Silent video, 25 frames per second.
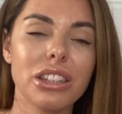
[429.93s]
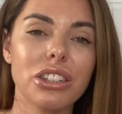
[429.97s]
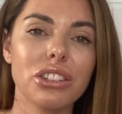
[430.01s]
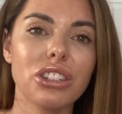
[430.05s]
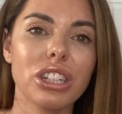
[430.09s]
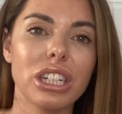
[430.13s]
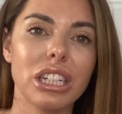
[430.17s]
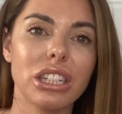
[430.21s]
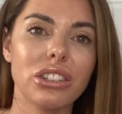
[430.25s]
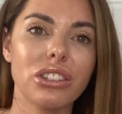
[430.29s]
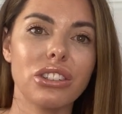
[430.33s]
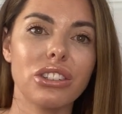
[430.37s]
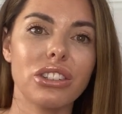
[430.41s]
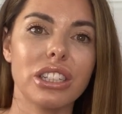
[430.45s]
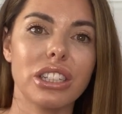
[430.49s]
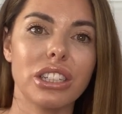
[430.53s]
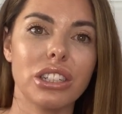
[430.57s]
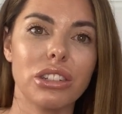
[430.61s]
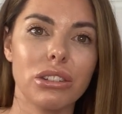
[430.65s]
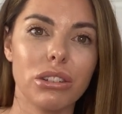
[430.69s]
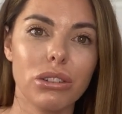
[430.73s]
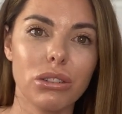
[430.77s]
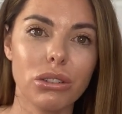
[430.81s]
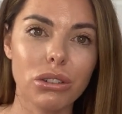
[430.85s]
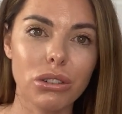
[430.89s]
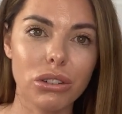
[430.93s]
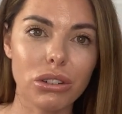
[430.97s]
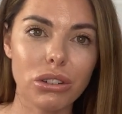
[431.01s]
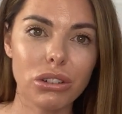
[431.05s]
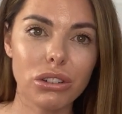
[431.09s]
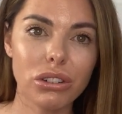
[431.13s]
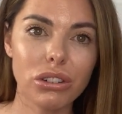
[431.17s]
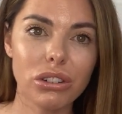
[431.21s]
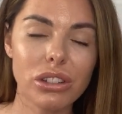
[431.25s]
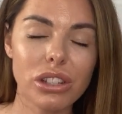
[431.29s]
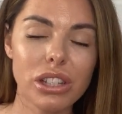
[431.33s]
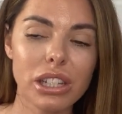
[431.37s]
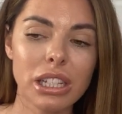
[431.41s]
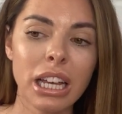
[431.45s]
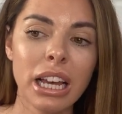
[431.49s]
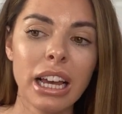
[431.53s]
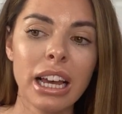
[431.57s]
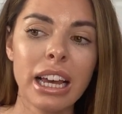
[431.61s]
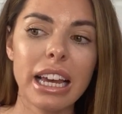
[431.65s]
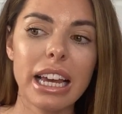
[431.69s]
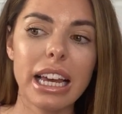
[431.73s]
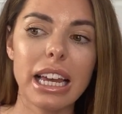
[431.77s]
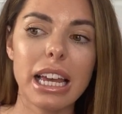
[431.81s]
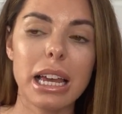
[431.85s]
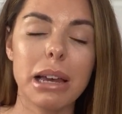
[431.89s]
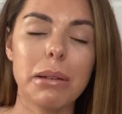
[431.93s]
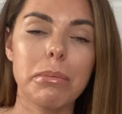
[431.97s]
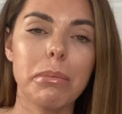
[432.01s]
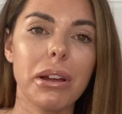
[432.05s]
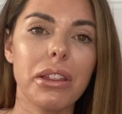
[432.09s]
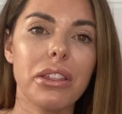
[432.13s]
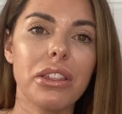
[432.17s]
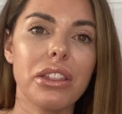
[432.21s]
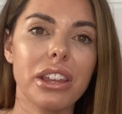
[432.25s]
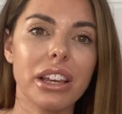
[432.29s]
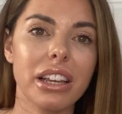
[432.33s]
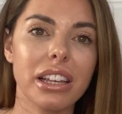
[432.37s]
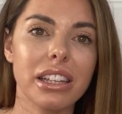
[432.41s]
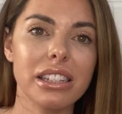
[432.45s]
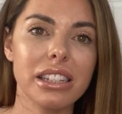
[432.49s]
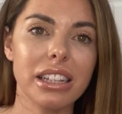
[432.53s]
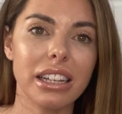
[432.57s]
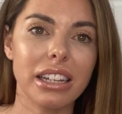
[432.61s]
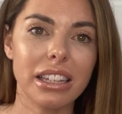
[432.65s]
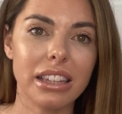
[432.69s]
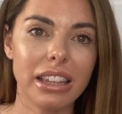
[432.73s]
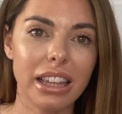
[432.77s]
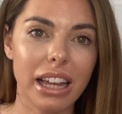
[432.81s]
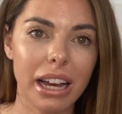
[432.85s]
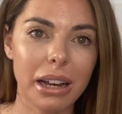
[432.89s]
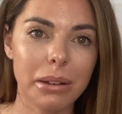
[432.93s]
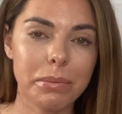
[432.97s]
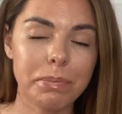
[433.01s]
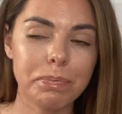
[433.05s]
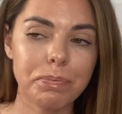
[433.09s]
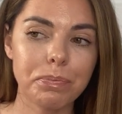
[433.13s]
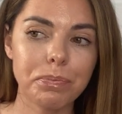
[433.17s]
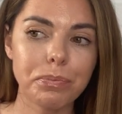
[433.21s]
the changes in your looks, and things like that.